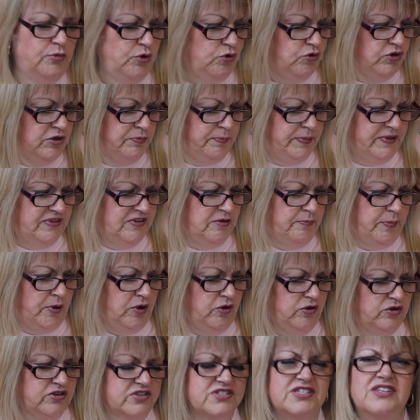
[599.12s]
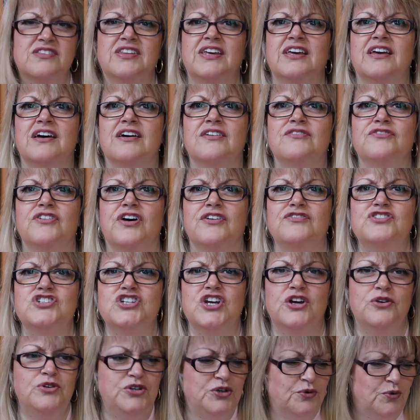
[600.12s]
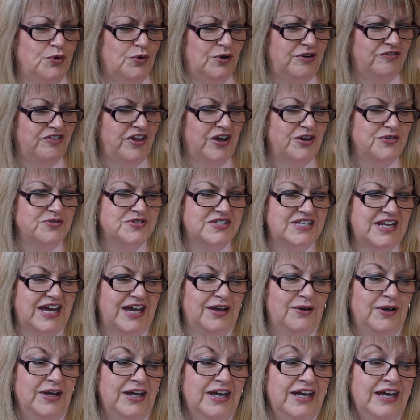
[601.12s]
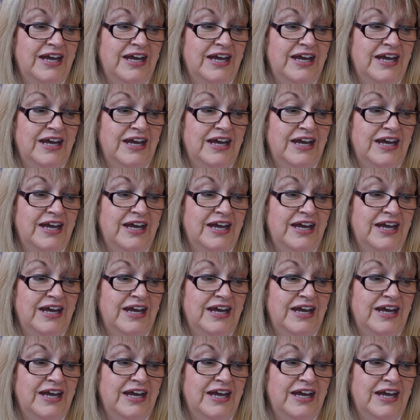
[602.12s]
more up in the box. I think I've shown you all of those now.